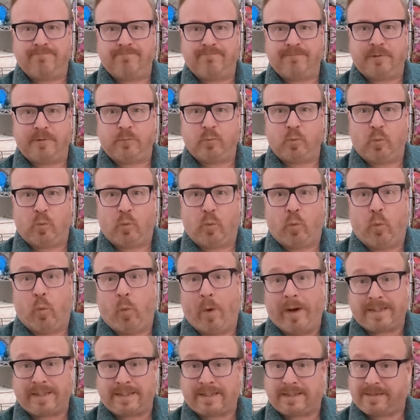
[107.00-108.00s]

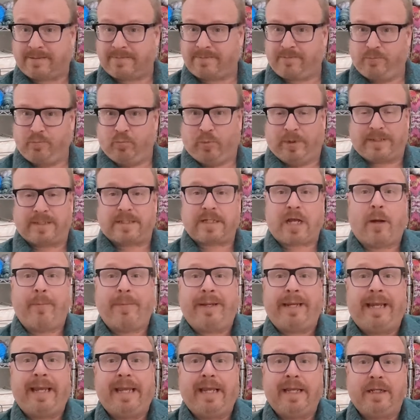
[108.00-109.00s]
What's coming
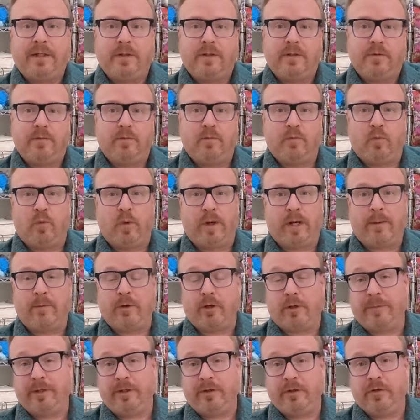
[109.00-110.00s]
in, what I'm going to be
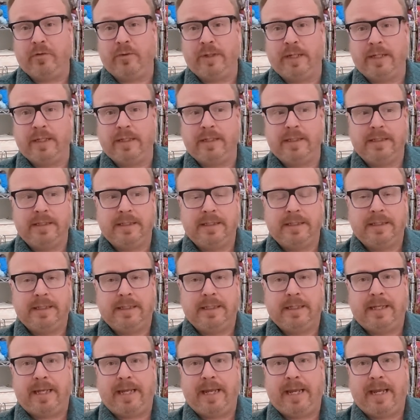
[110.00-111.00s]
doing,
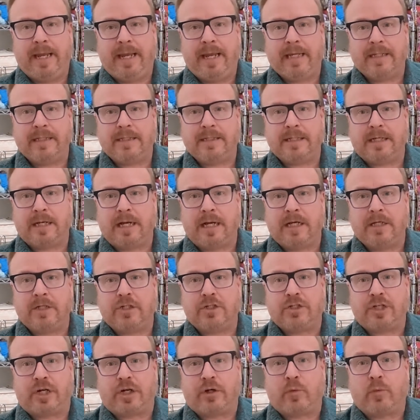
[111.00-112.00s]
and
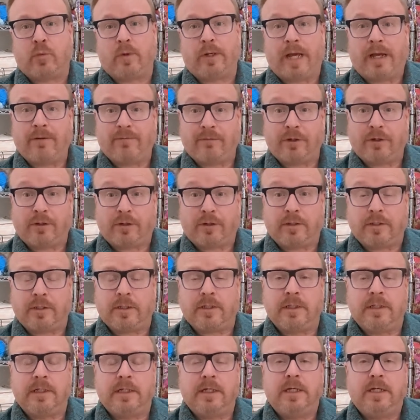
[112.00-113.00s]
share what I've learned.
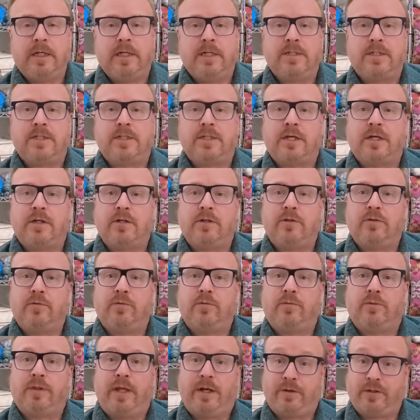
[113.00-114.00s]
So
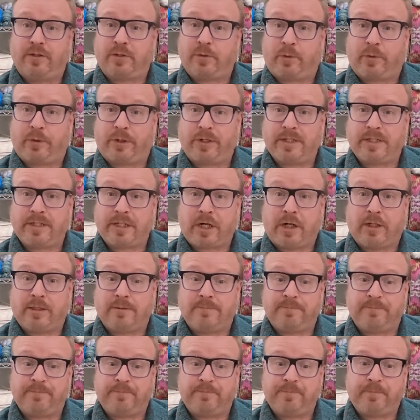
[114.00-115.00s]
there's where we're going to start.
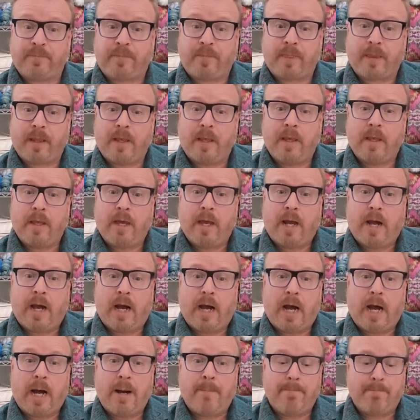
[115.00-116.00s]
A
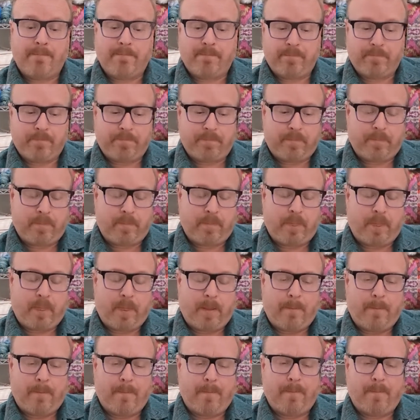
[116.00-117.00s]

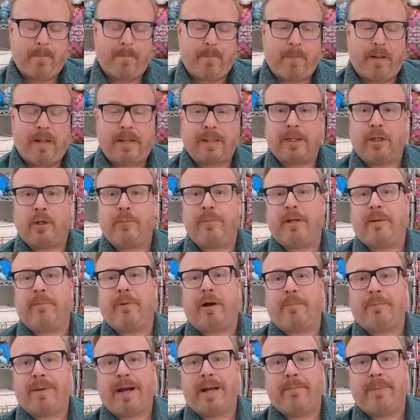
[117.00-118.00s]
little bit about my
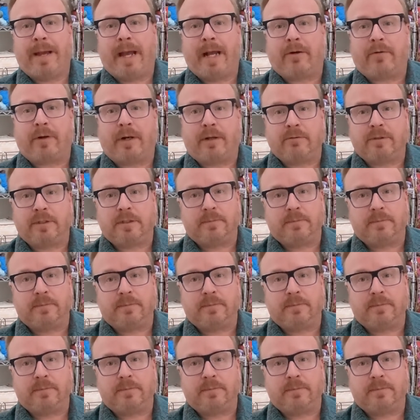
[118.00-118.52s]
background.